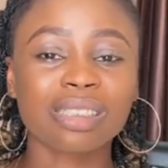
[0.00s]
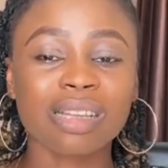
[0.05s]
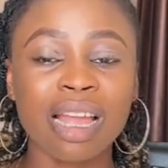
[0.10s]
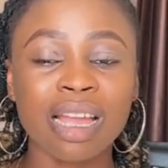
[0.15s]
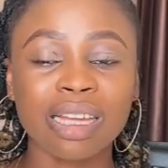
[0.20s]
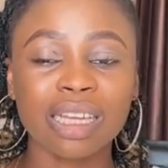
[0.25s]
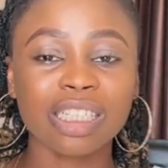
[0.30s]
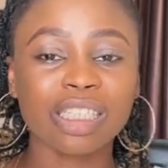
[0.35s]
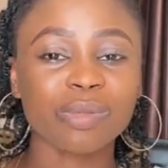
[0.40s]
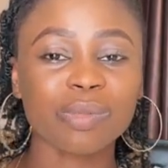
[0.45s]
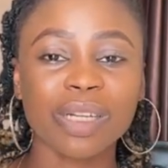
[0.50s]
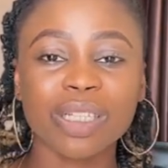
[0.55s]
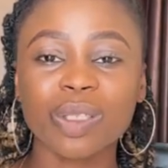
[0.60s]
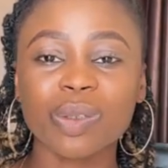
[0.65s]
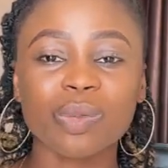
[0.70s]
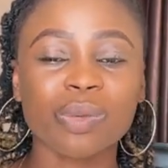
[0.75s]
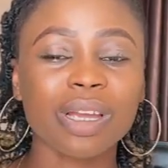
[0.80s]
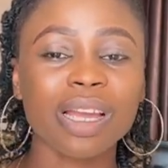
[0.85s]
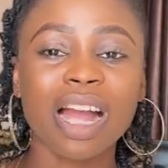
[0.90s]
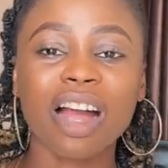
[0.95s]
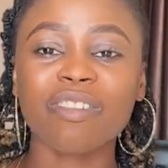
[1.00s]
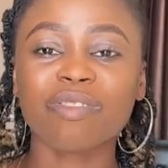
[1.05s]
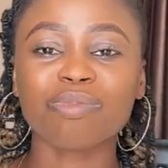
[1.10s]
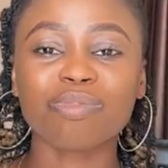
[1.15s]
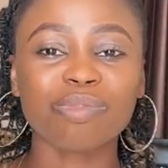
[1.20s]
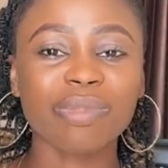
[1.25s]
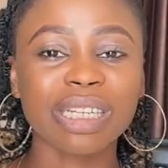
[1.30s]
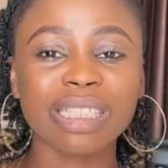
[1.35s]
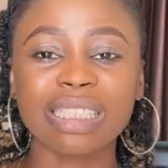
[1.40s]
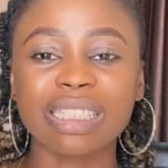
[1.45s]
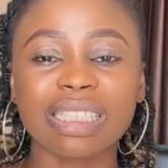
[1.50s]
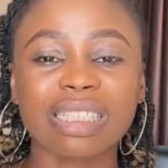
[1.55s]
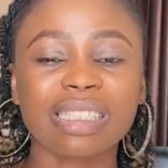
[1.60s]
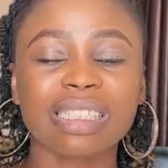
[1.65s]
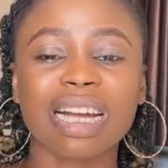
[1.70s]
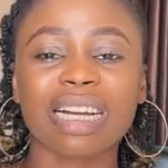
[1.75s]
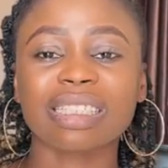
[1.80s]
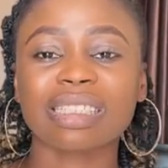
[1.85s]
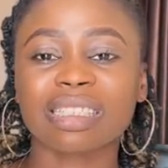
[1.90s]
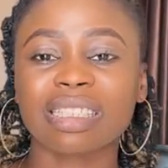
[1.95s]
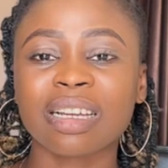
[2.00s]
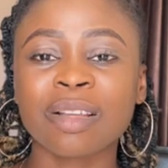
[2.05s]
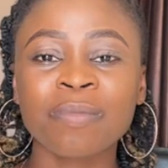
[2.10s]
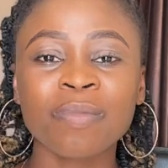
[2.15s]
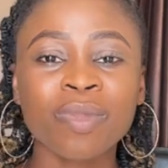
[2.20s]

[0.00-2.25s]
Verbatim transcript: engagement wear i've made it and